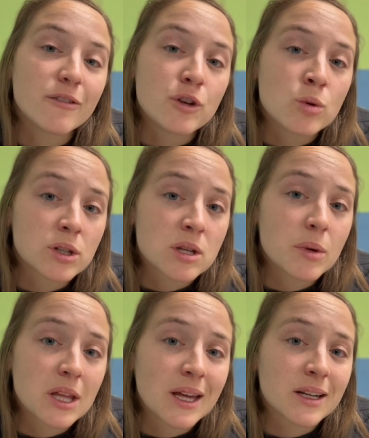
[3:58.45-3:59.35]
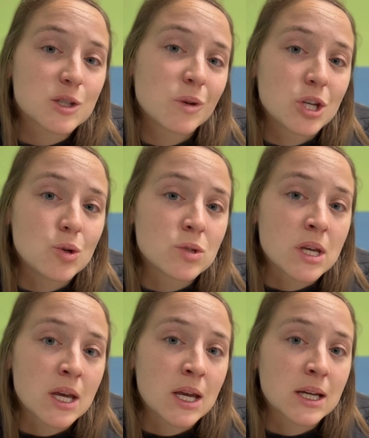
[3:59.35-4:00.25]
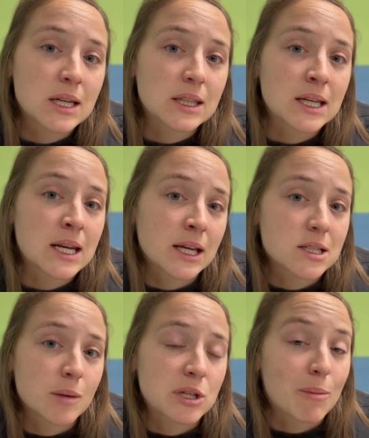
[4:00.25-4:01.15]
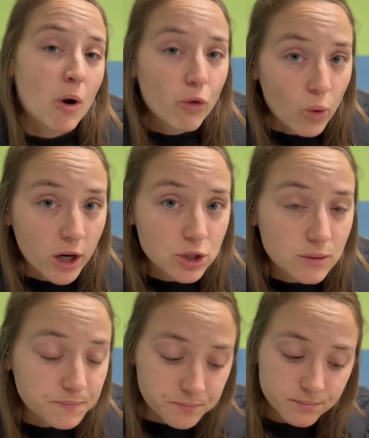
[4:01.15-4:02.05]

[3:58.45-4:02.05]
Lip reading: you are somebody that has been using like an antiseptic mouthwash,